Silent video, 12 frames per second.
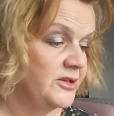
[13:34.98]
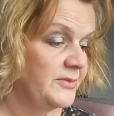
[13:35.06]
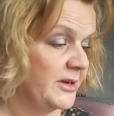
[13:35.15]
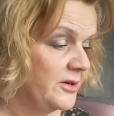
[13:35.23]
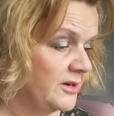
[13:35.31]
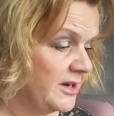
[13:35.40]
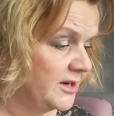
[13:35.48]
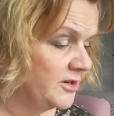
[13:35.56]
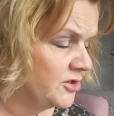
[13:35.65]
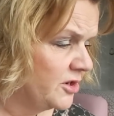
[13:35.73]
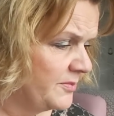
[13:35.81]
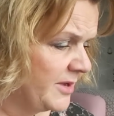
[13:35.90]
doing online
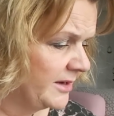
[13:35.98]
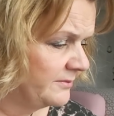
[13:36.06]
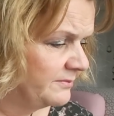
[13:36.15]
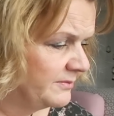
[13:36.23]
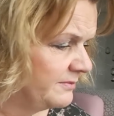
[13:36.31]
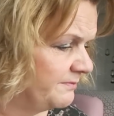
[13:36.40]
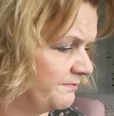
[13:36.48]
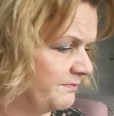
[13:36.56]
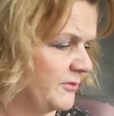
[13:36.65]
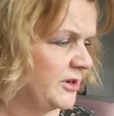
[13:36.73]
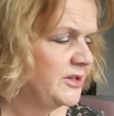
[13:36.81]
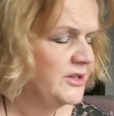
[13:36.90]
shopping,
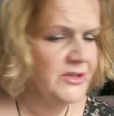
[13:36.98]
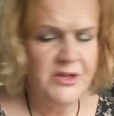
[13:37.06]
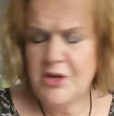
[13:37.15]
which is